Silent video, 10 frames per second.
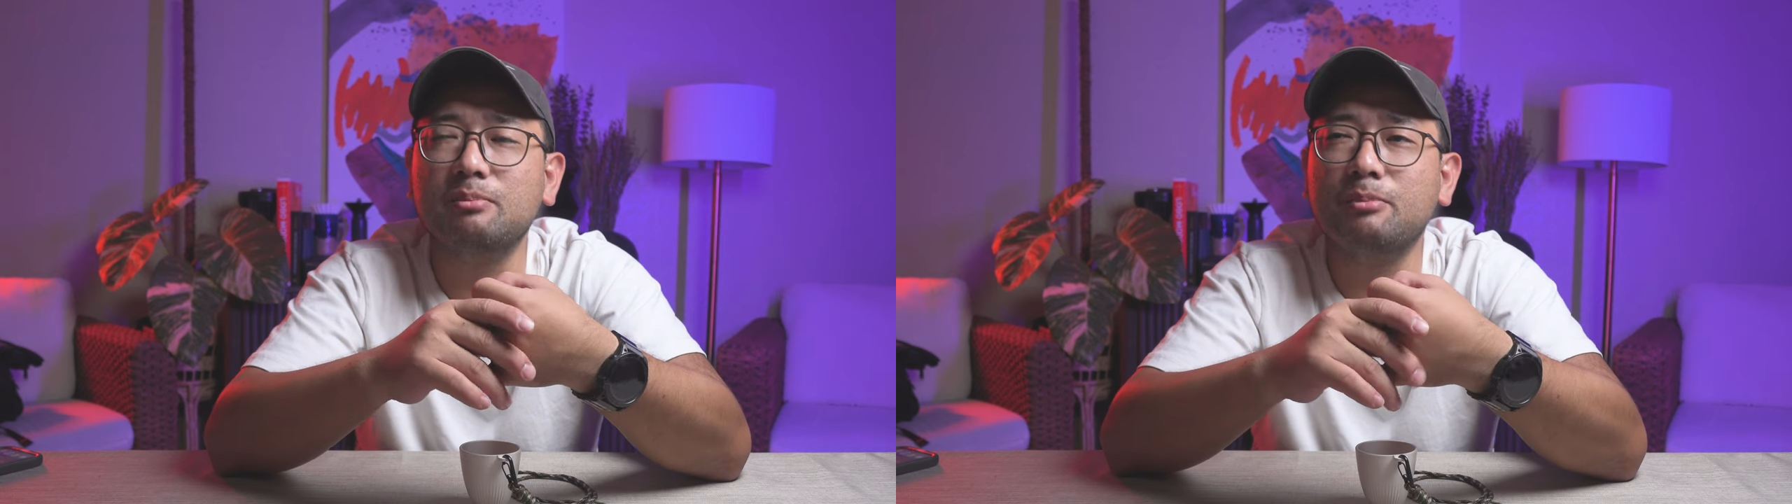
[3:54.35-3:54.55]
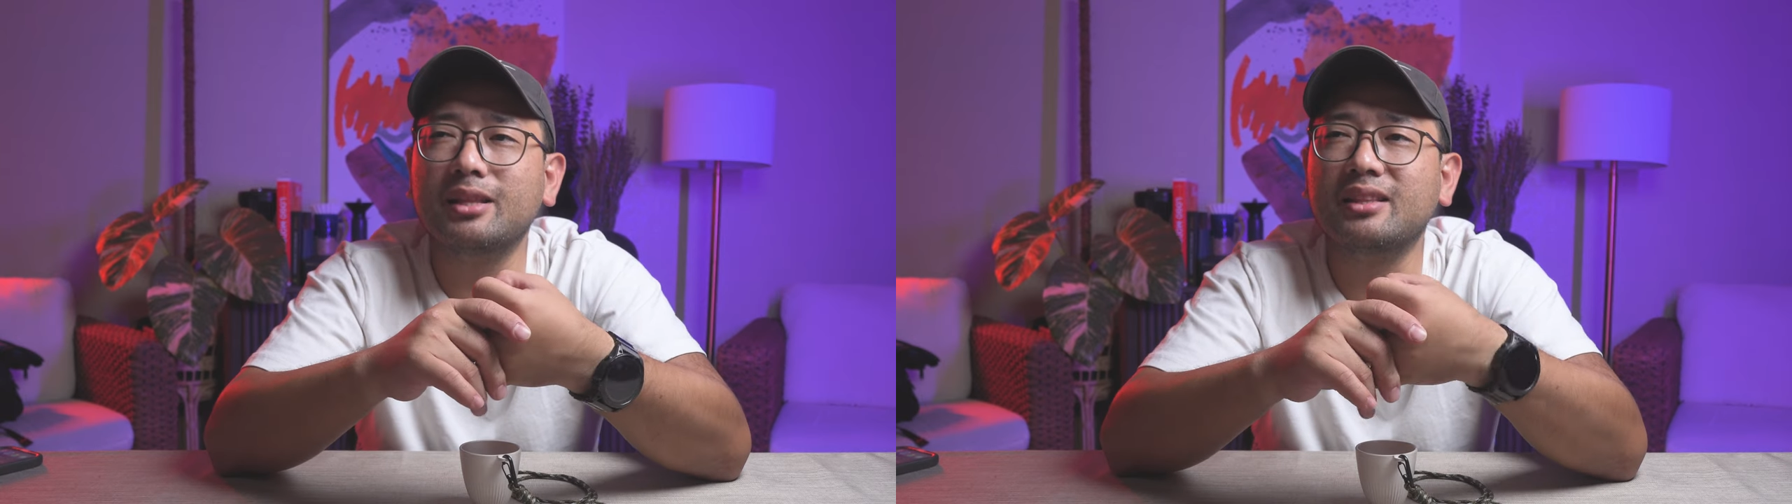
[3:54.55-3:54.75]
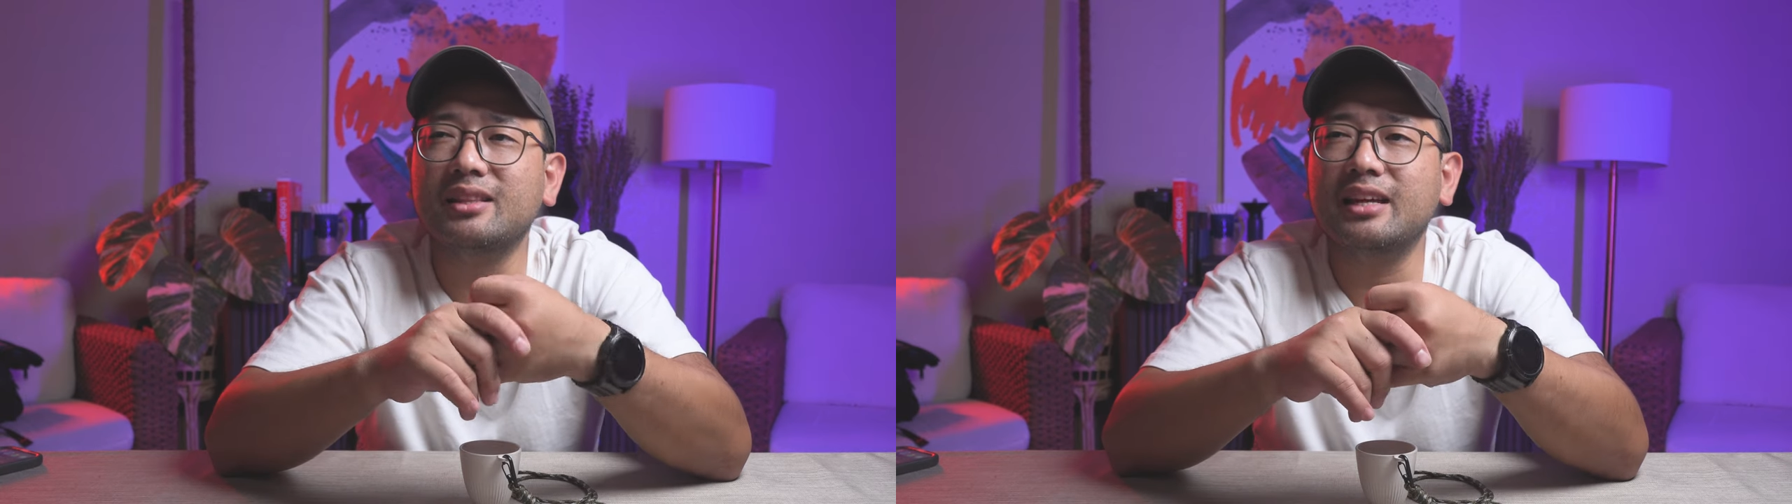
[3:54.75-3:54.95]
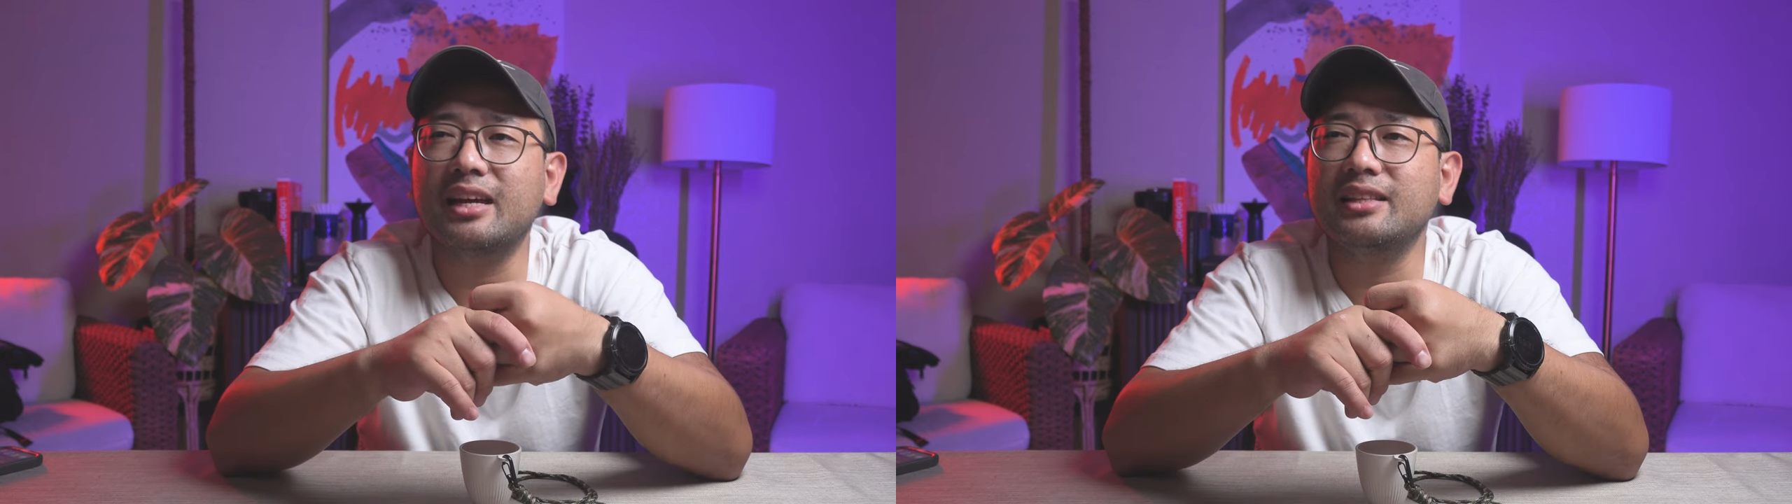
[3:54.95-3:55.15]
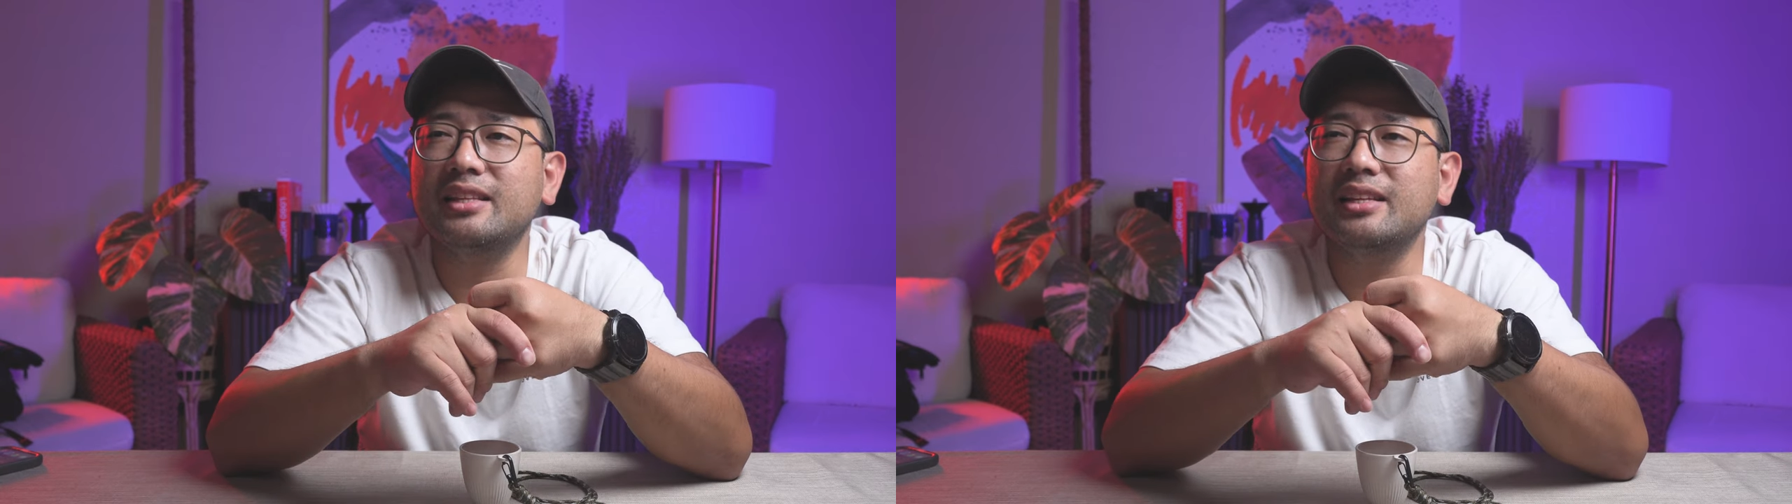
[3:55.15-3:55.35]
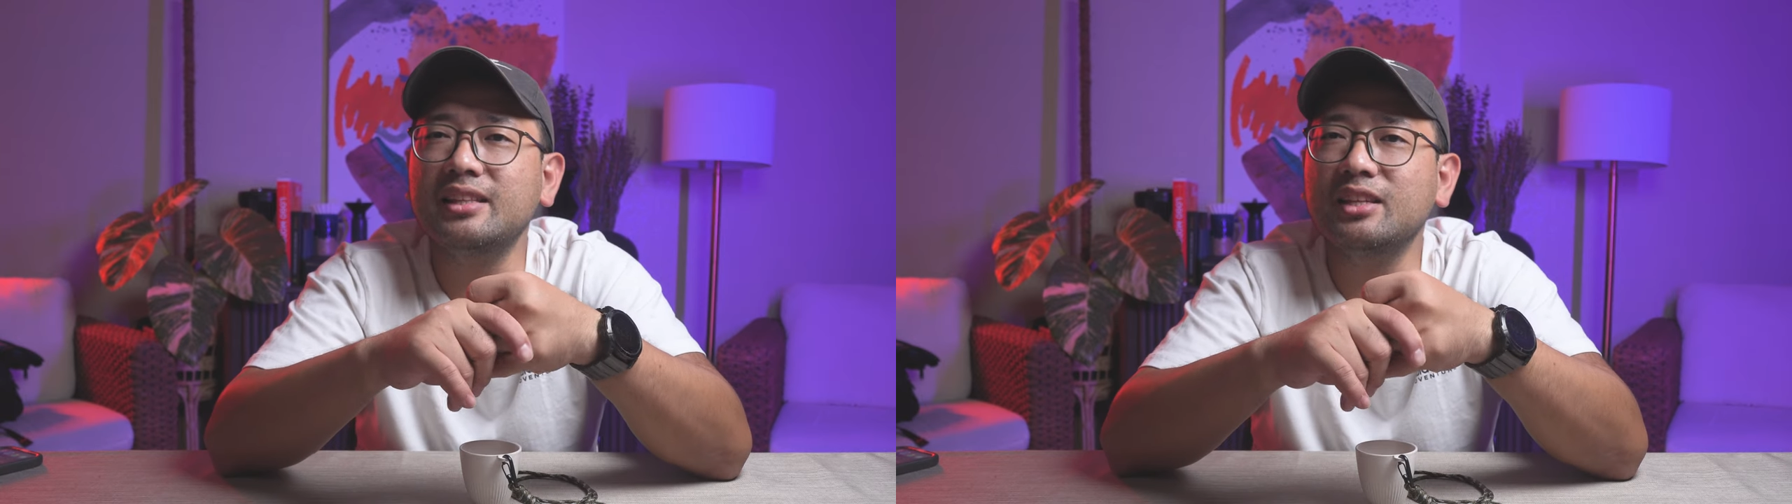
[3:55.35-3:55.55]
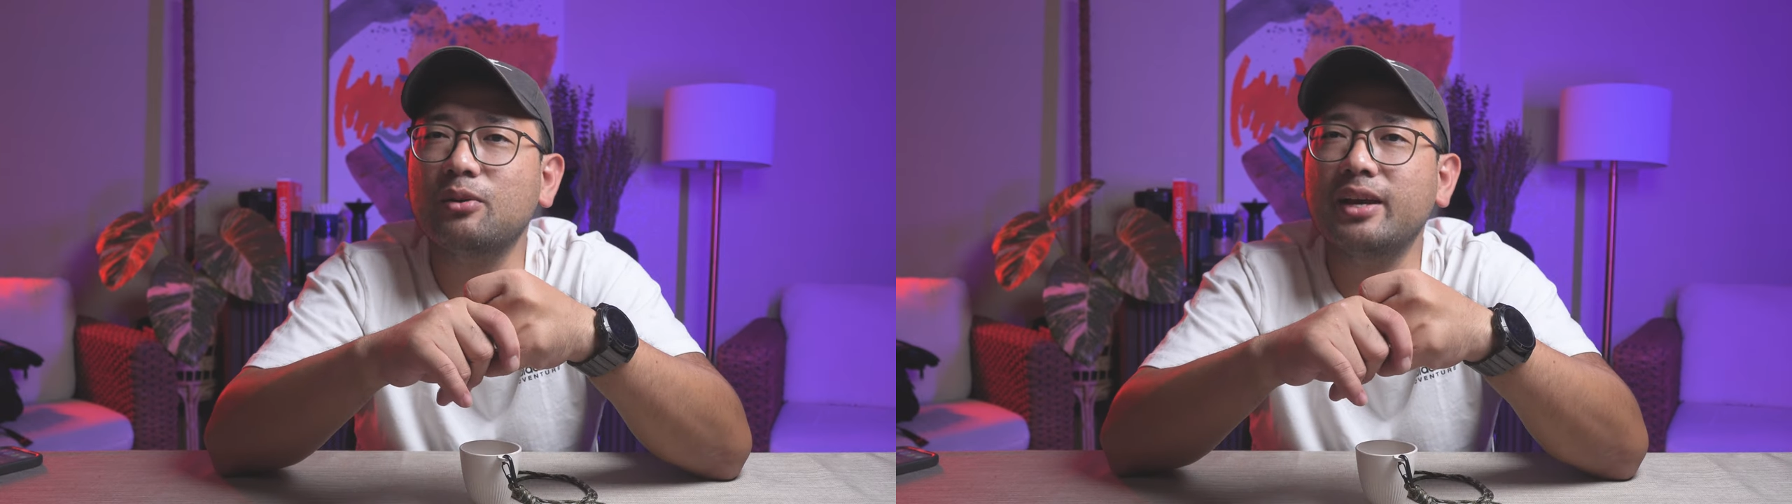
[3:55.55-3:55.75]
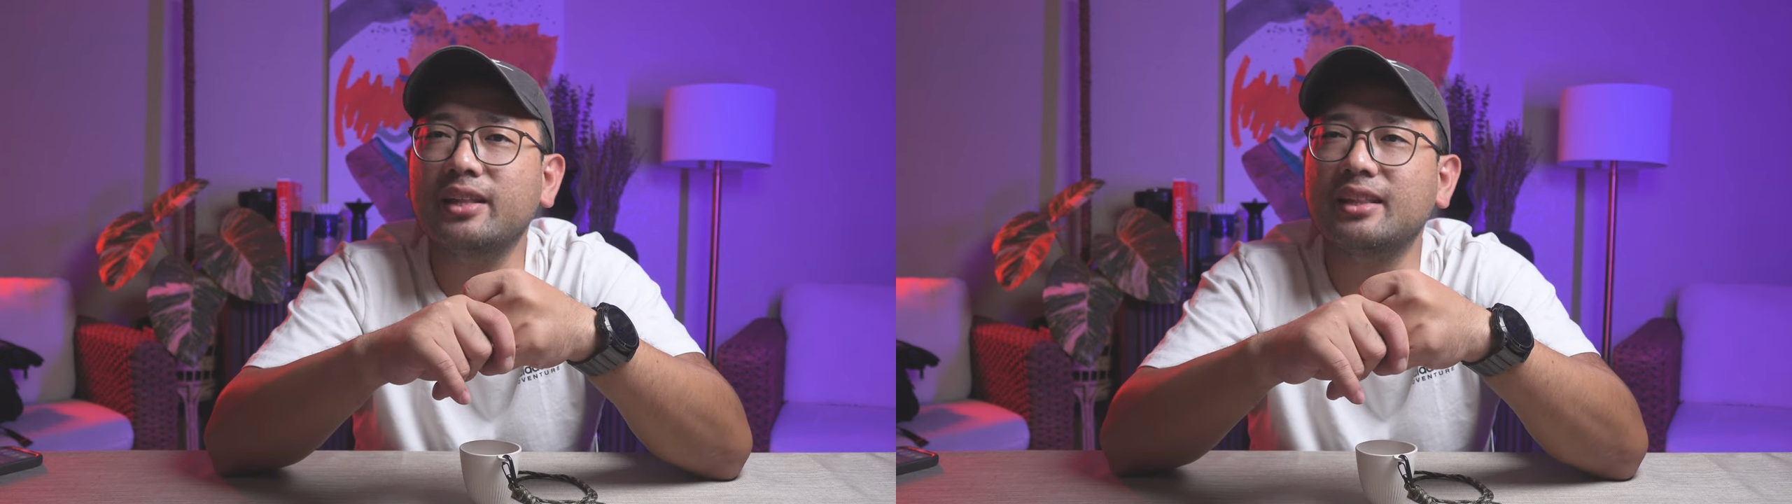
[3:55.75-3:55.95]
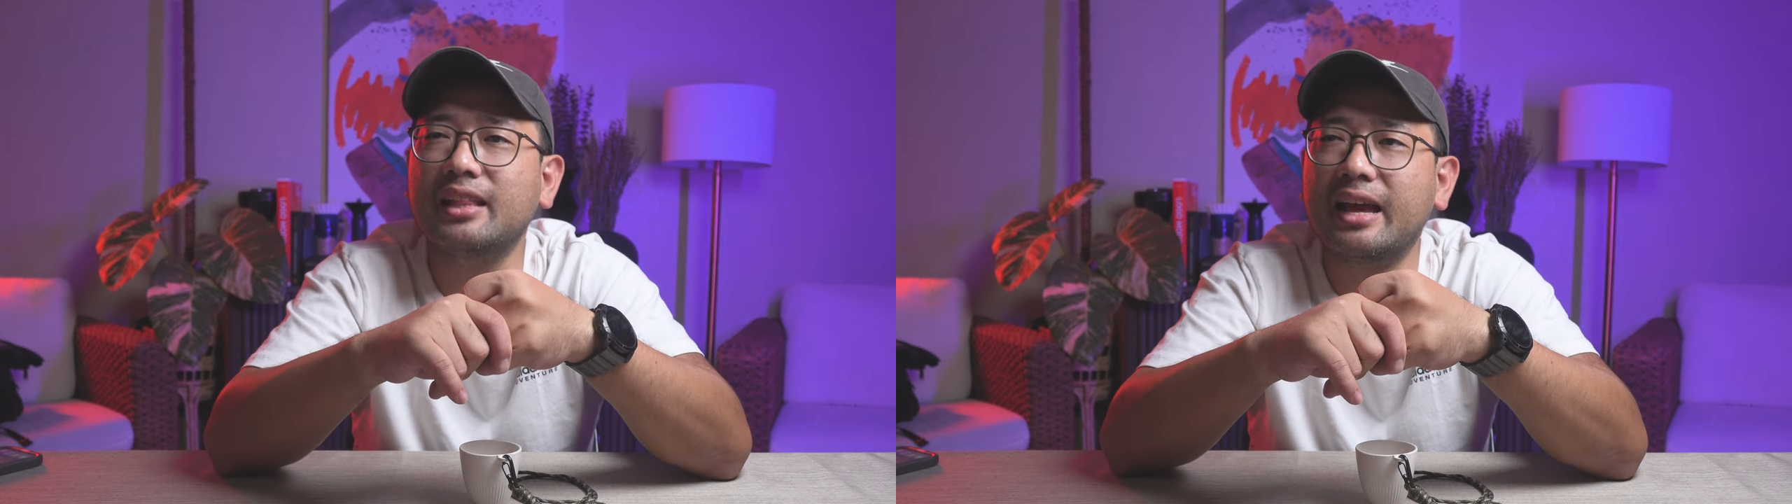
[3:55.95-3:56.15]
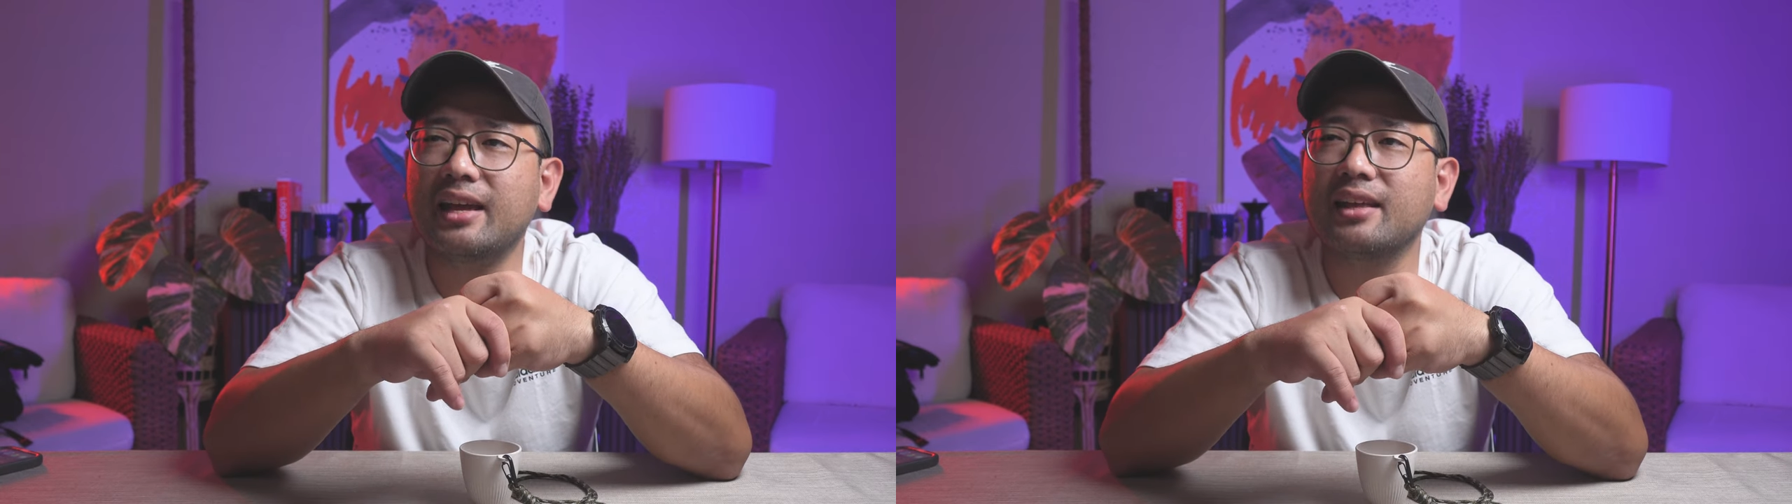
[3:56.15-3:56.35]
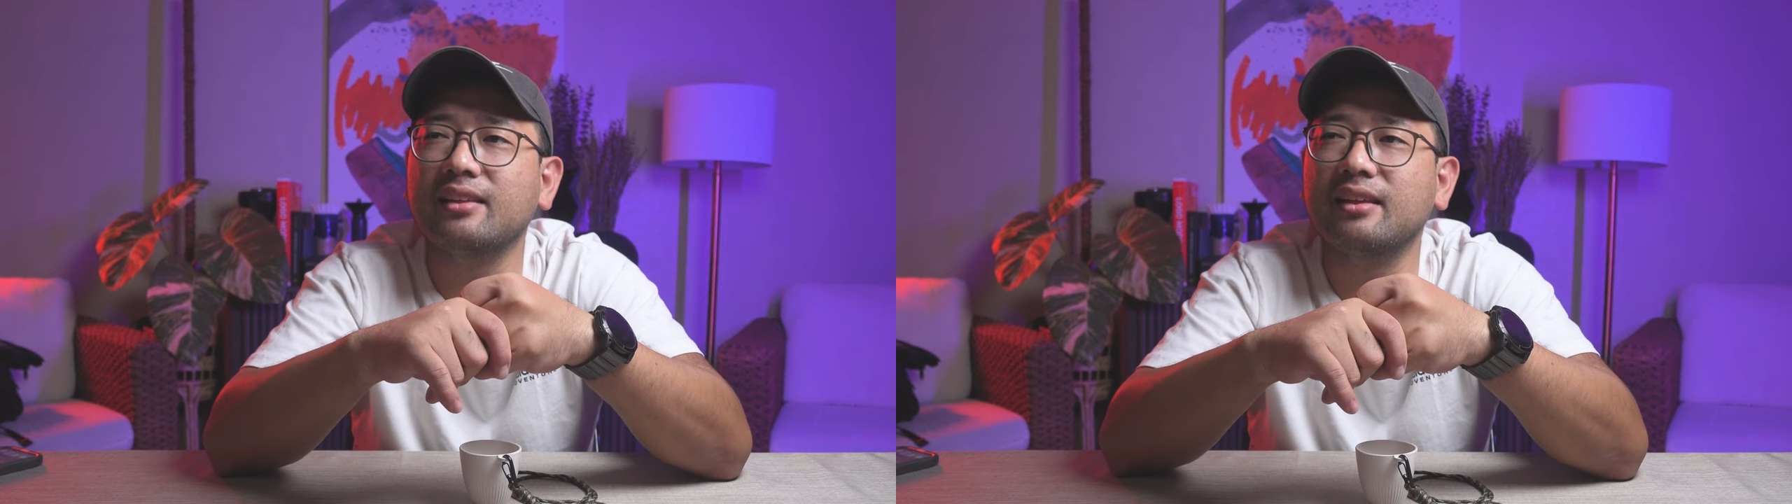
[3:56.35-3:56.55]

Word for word: but I didn't quite like